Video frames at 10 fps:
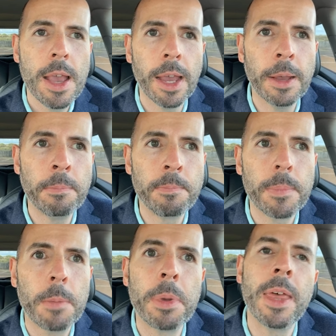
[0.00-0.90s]

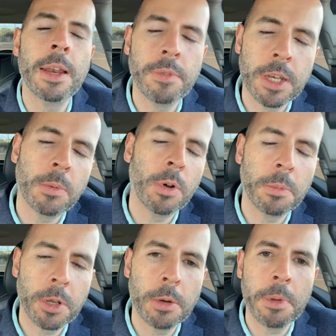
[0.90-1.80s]
But then if you did want to
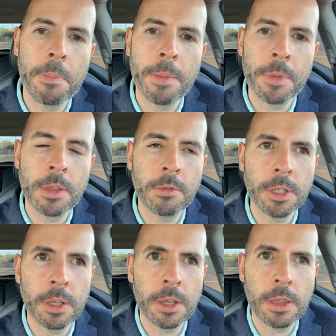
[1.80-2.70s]
become a member, there
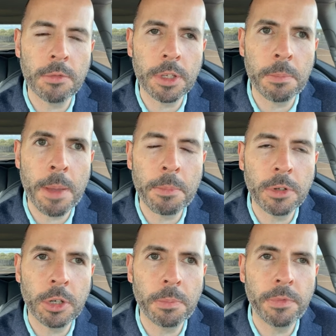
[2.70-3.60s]
is a
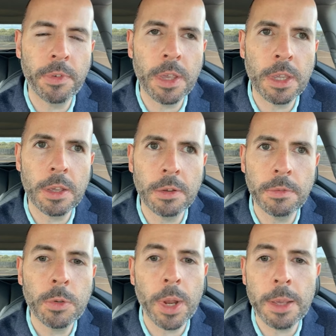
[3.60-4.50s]
membership fee
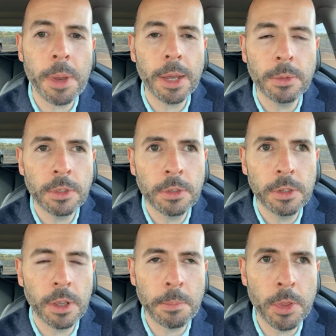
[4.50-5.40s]
of
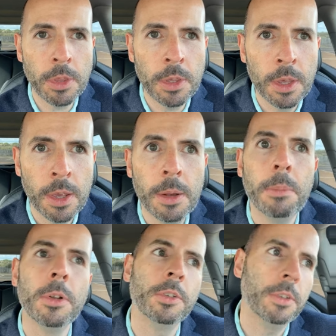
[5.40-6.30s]
£20 a month
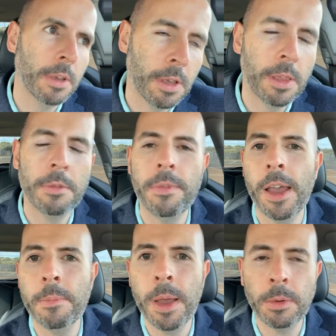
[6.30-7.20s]
plus the
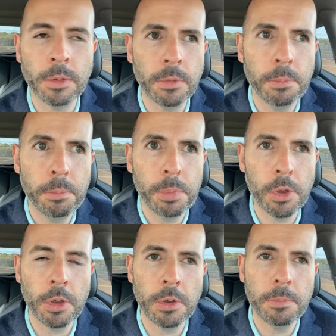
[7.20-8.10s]
£5
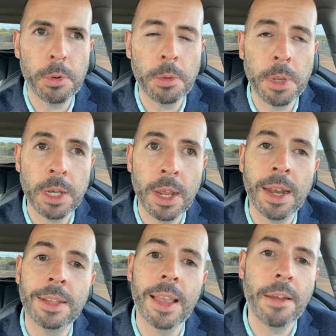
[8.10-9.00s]
per meeting,
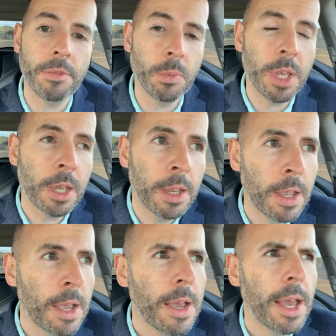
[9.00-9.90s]
and it's every week.
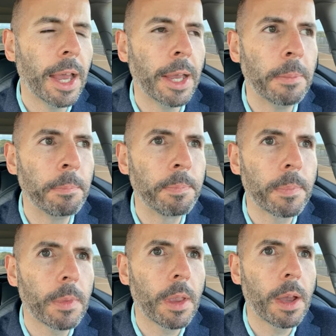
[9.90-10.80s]
I'm
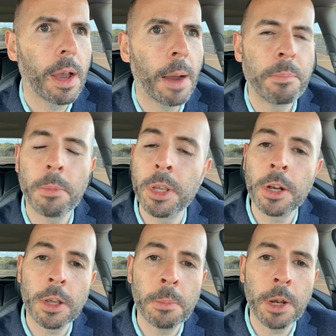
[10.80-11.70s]
probably
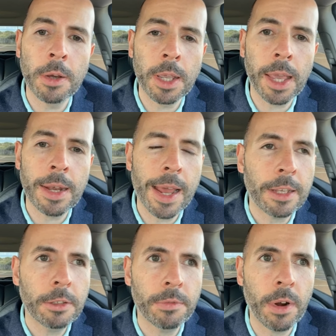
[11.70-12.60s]
going to come along again
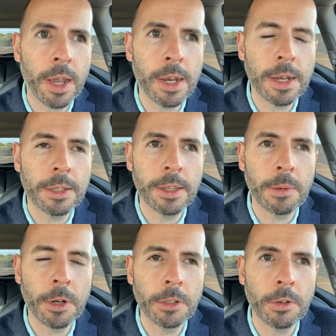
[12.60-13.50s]
next Friday to
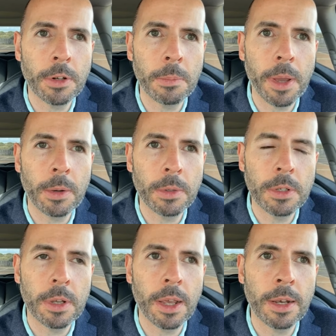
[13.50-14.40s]
see what it's all
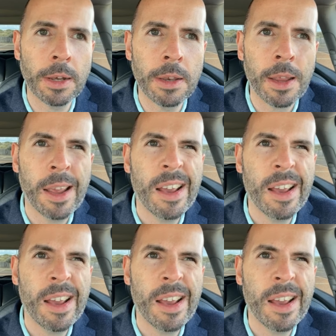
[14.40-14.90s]
about, and